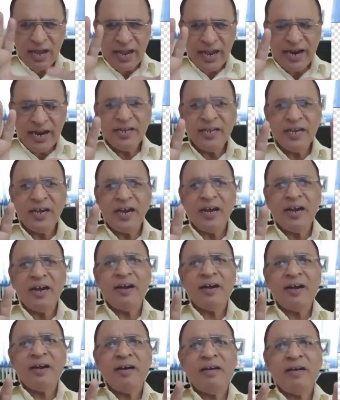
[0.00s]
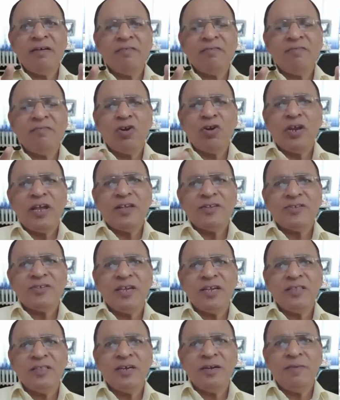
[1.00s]
get the what you can
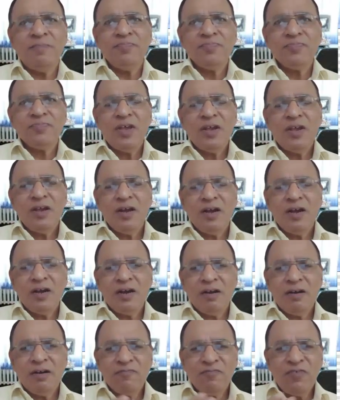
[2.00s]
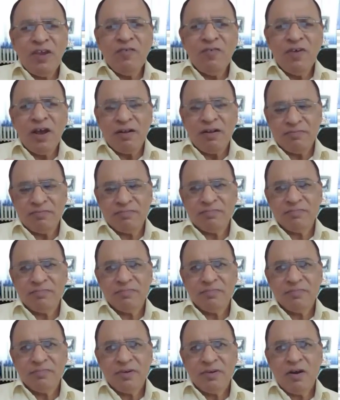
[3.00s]
say, the fever
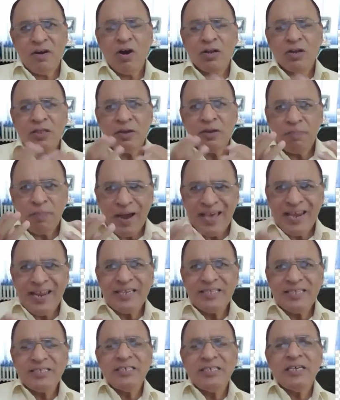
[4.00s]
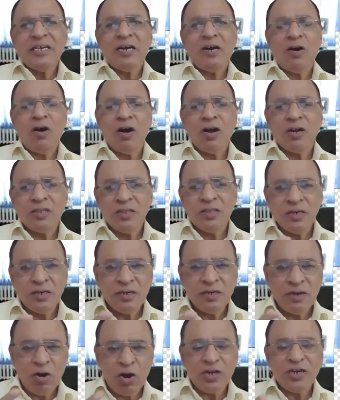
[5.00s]
or the pyrexia or
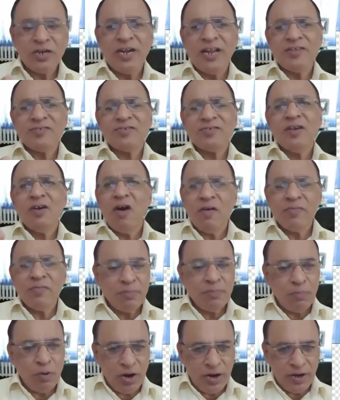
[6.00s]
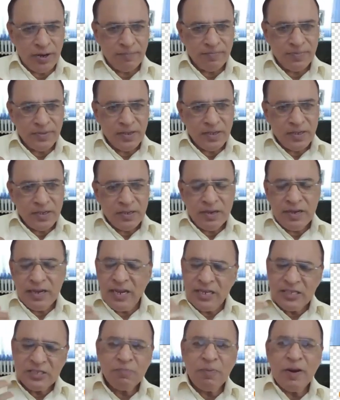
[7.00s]
the hotness of the body.
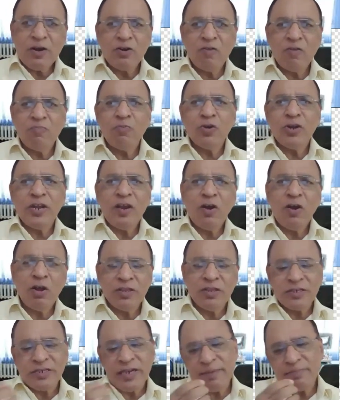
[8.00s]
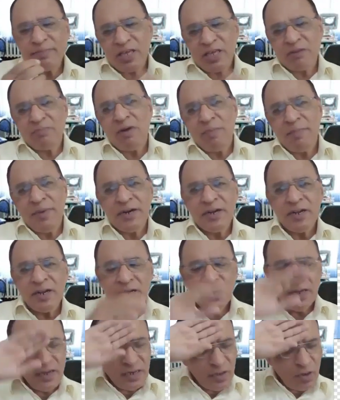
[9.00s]
In spite of putting all the time
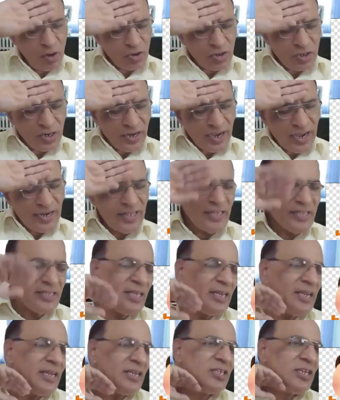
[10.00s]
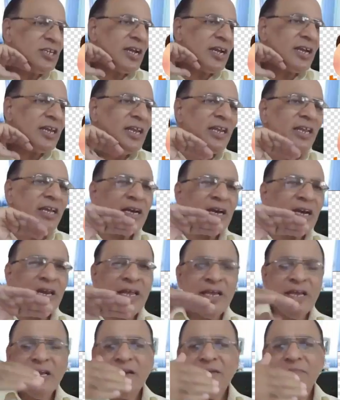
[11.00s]
thermometer, doctor can easily check
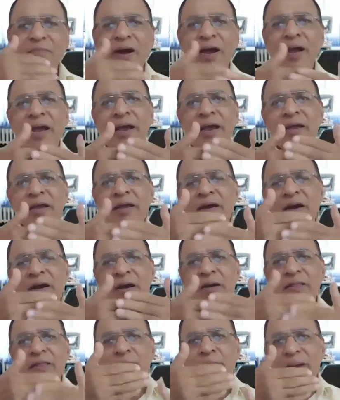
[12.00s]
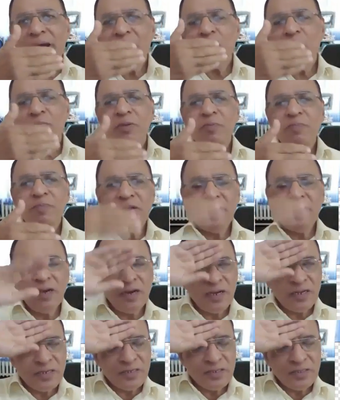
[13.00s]
clinically by the back of the
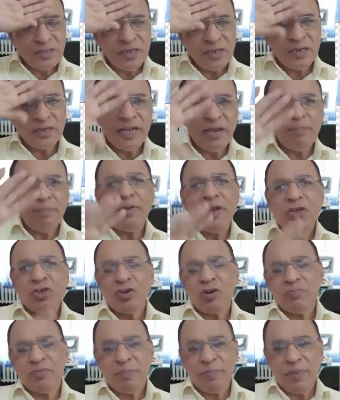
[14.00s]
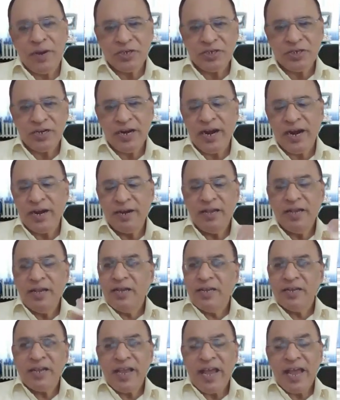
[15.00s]
fingers the temperature of the patient and
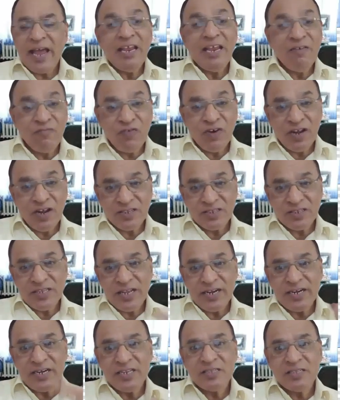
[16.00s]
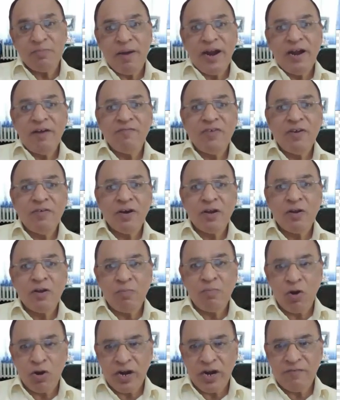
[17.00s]
can inference that it is a mild
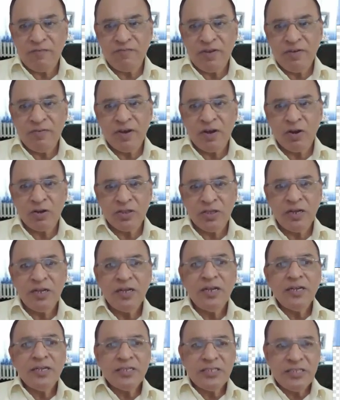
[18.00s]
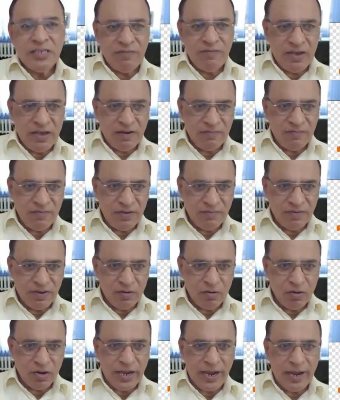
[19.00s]
fever, moderate fever, or the severe
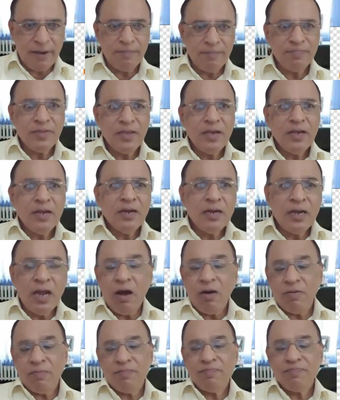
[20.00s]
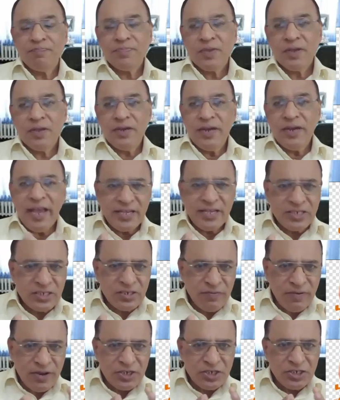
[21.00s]
fever. Okay. Now,
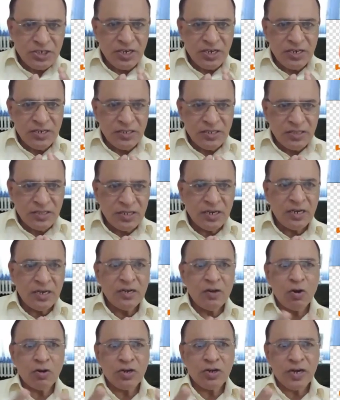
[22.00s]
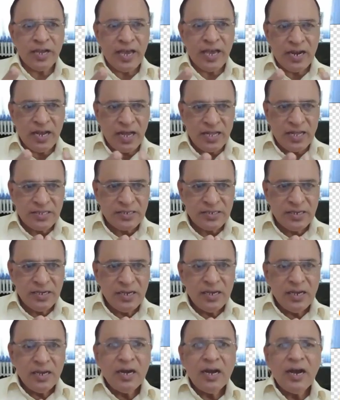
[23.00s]
next question the doctor can ask.
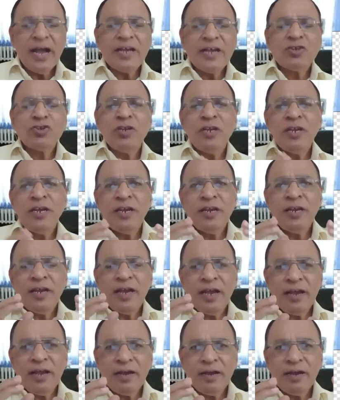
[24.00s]
Actually,